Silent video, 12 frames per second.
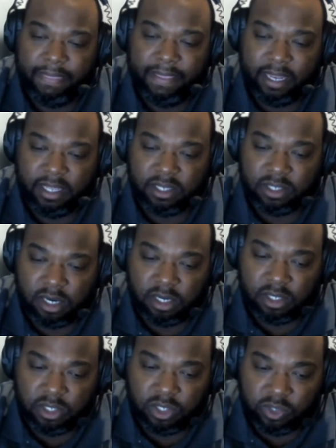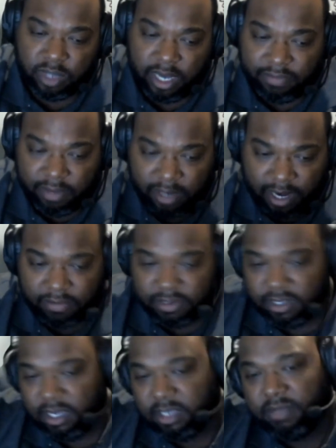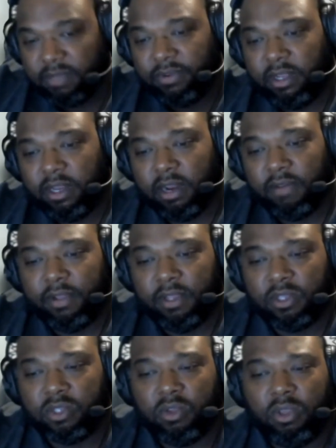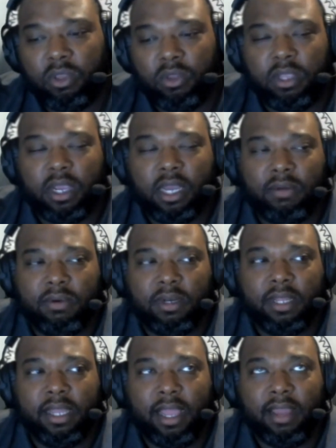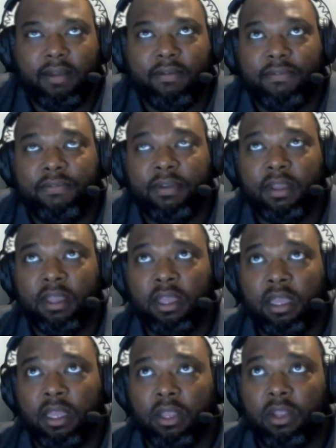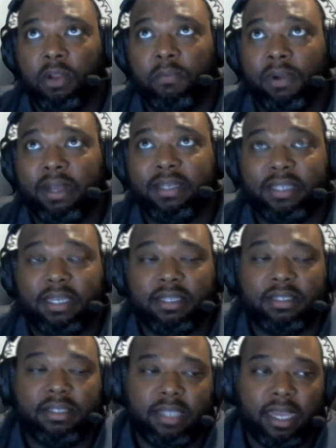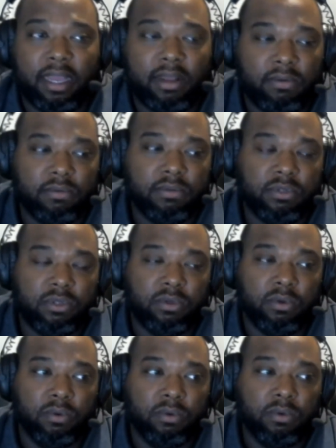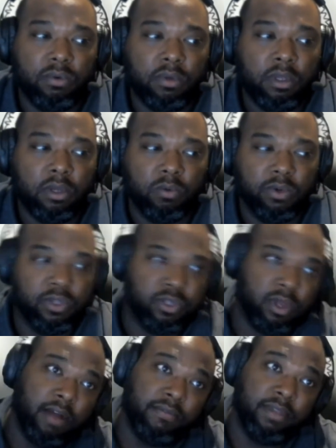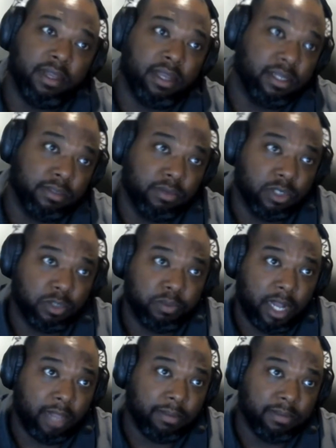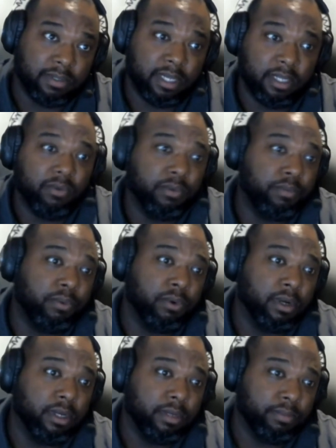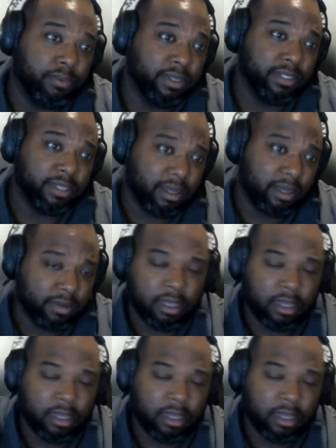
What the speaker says: and it started to drive the conversation for ERV, so you want to have your process down to resolve the customer's problems that the report points out.